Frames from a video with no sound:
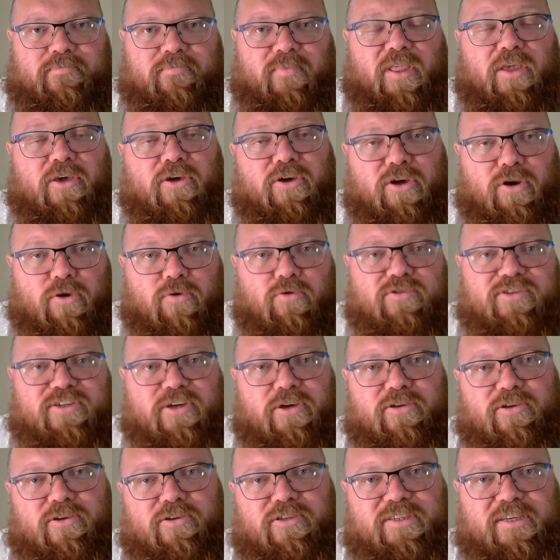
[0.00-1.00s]
You can also
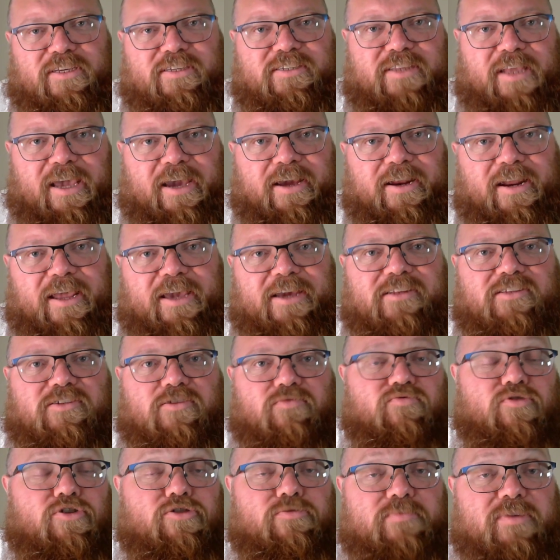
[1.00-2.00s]
use this technique to
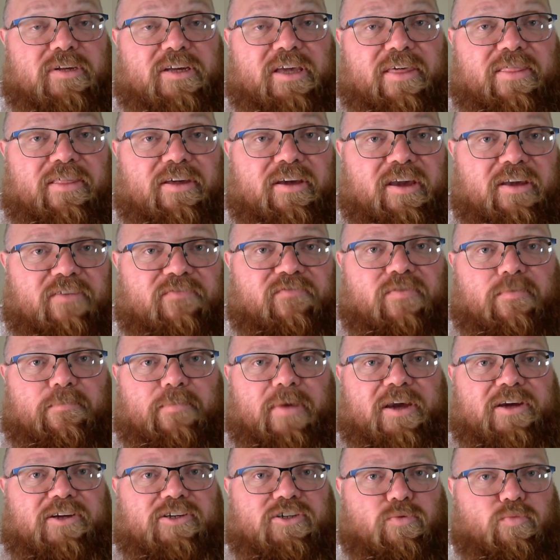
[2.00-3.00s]
route together
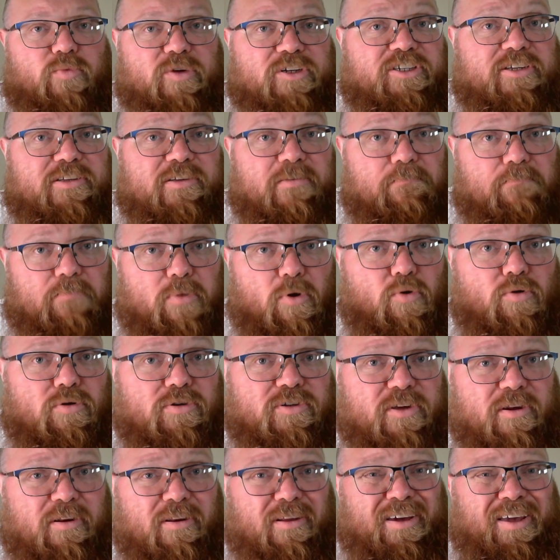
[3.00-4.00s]
information which is
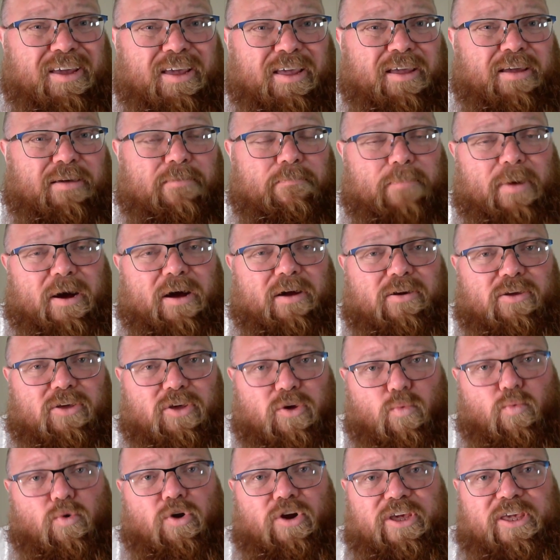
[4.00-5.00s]
important but
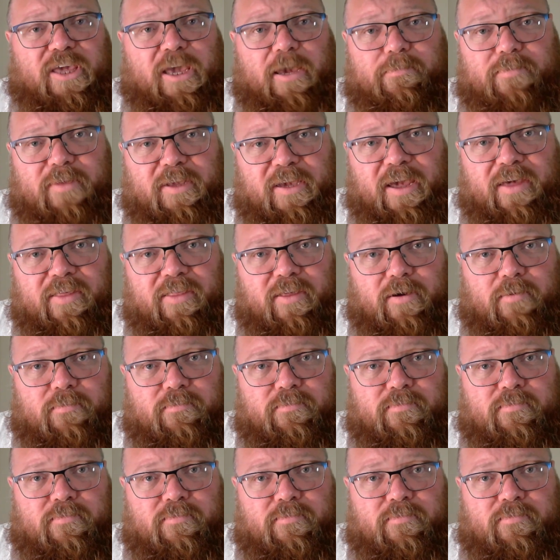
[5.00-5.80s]
you want to keep together.